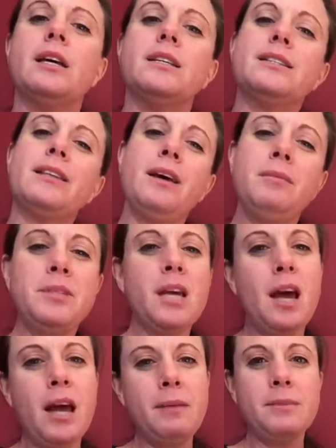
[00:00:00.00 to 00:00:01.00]

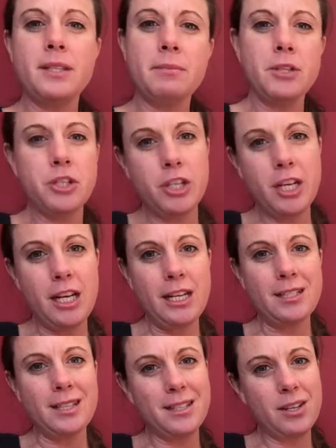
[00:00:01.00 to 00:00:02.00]
sometimes the
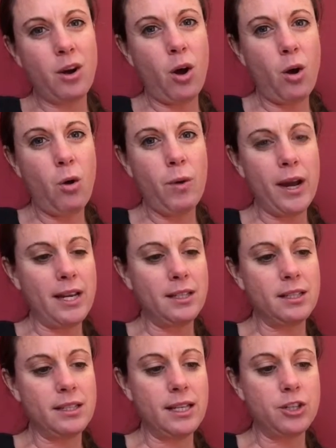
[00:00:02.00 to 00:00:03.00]
machine doesn't
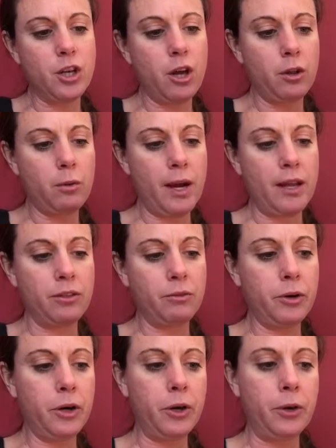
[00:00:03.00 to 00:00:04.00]
always stitch all the way
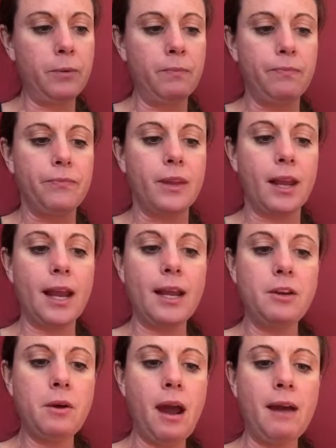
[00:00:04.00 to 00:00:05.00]
through
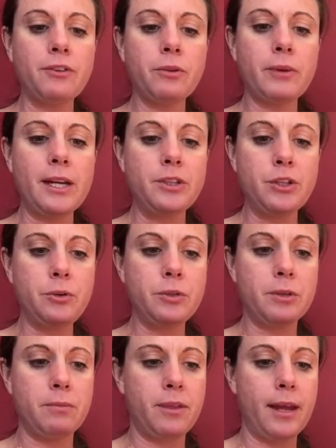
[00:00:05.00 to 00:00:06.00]
and you have to redo
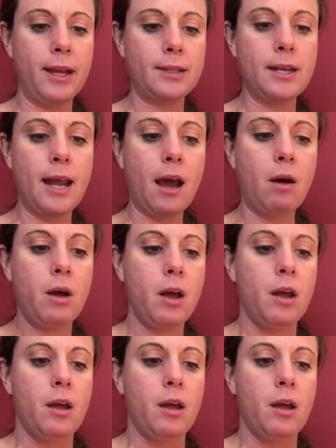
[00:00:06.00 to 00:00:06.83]
some things. Now,